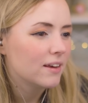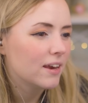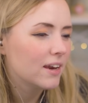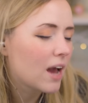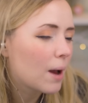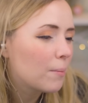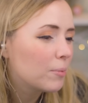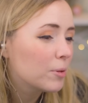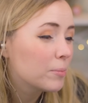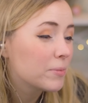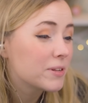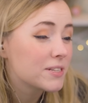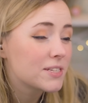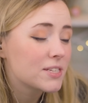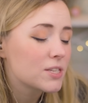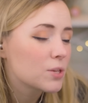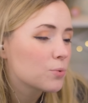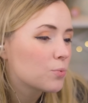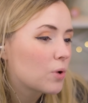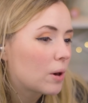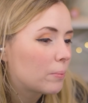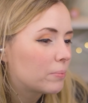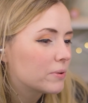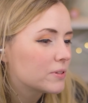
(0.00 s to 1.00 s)
It complements
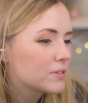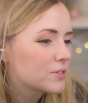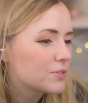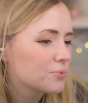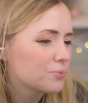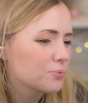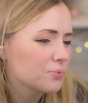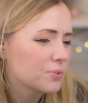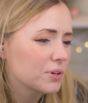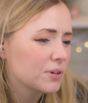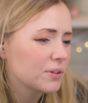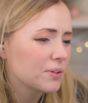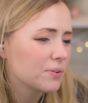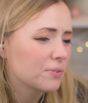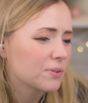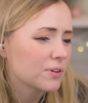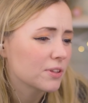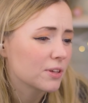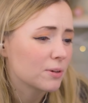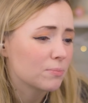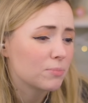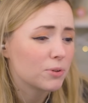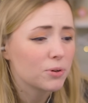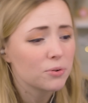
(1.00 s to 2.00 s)
the weapons really,
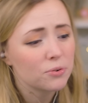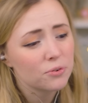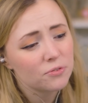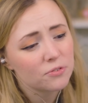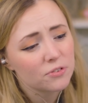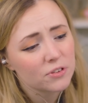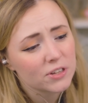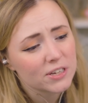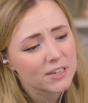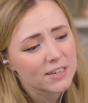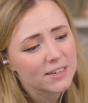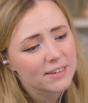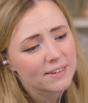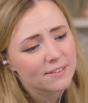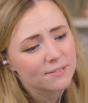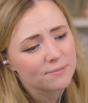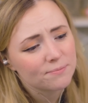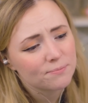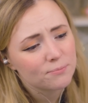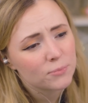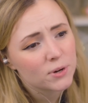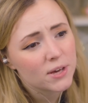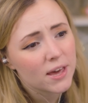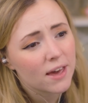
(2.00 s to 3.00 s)
really beautifully.
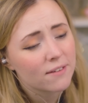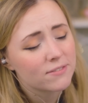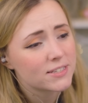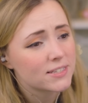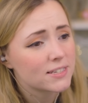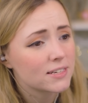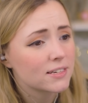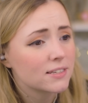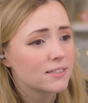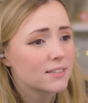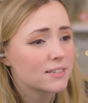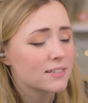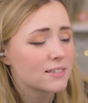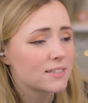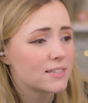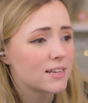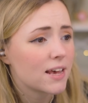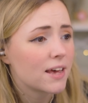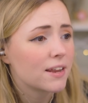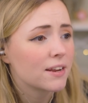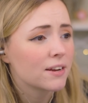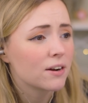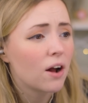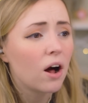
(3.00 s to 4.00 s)
We have seen this
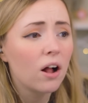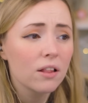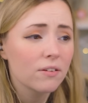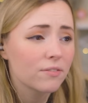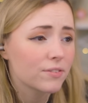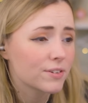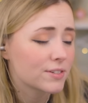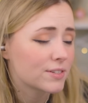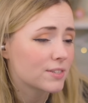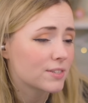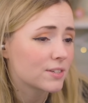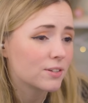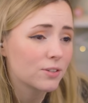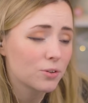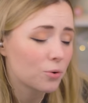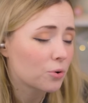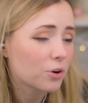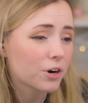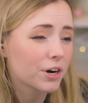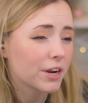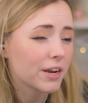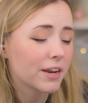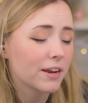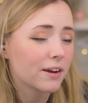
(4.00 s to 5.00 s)
set in all of its
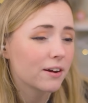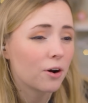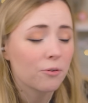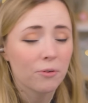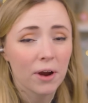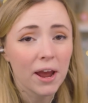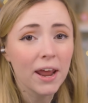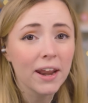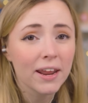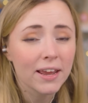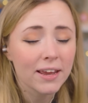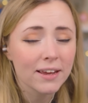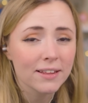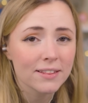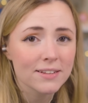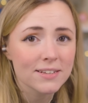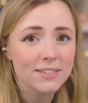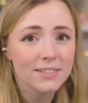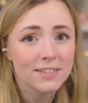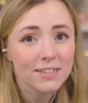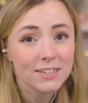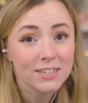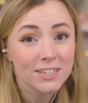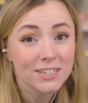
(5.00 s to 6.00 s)
glory already in the
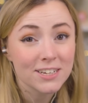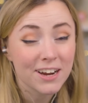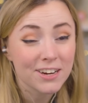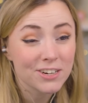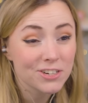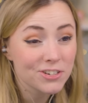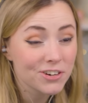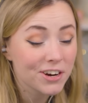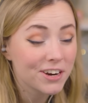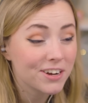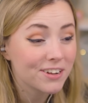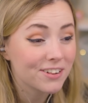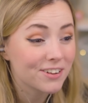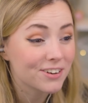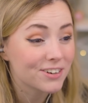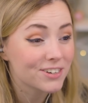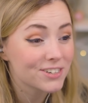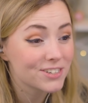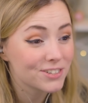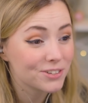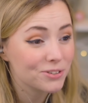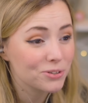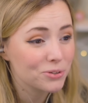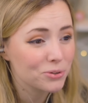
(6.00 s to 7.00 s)
CGI trailer
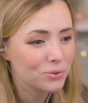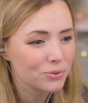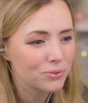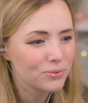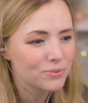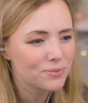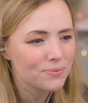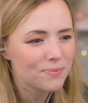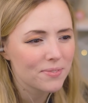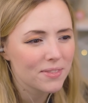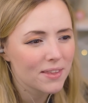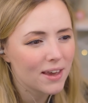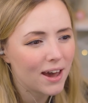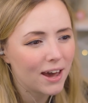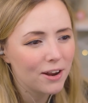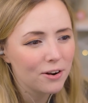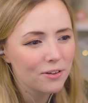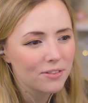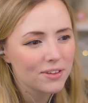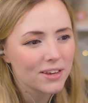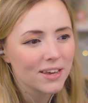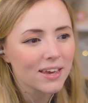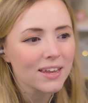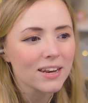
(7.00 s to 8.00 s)
too. I don't
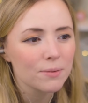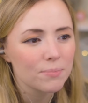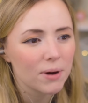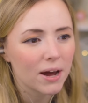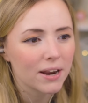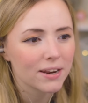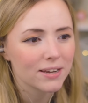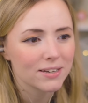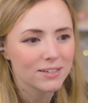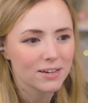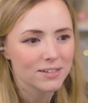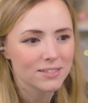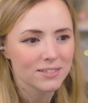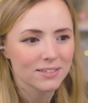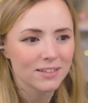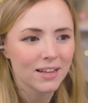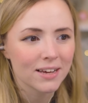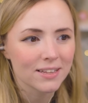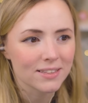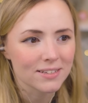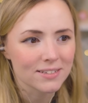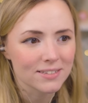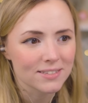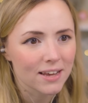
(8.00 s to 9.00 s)
think anybody doesn't
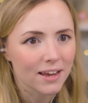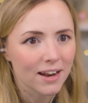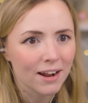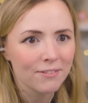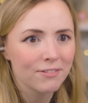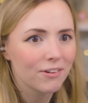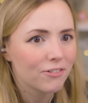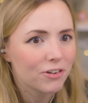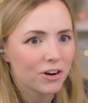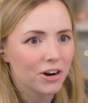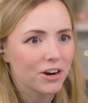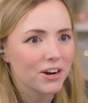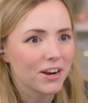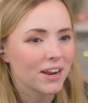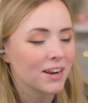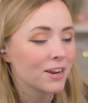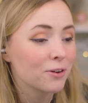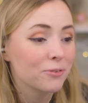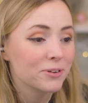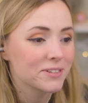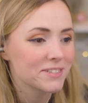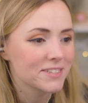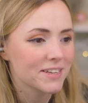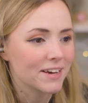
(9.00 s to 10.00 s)
like this set. I've never heard
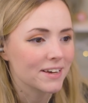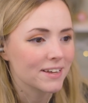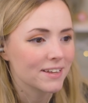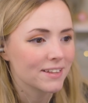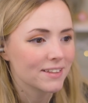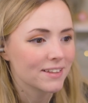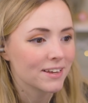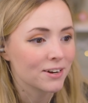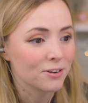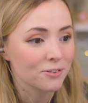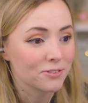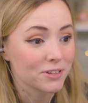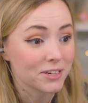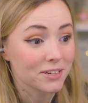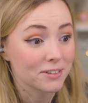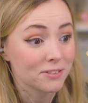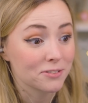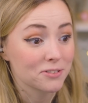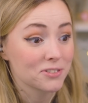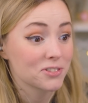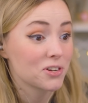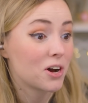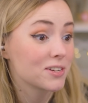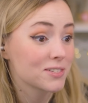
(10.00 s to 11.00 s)
anyone say they don't think it
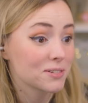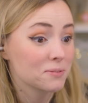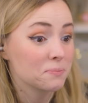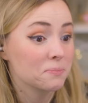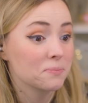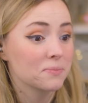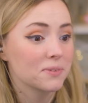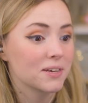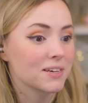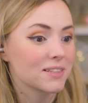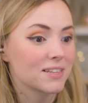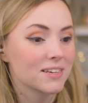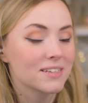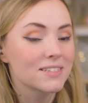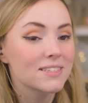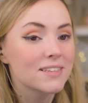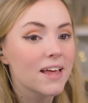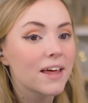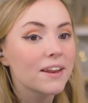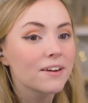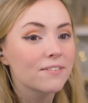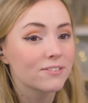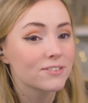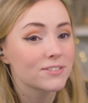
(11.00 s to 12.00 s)
looks awesome. Like the
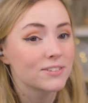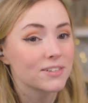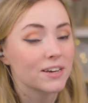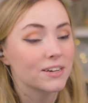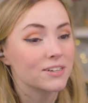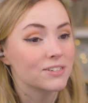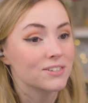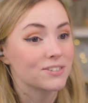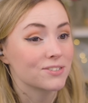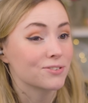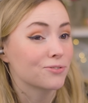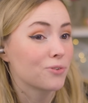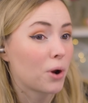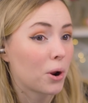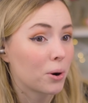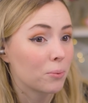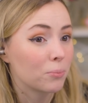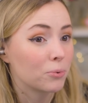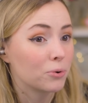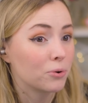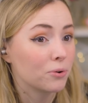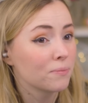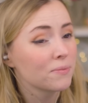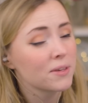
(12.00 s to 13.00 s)
aesthetic for Sage is
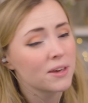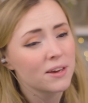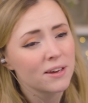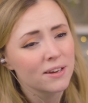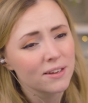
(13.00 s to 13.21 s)
incredible.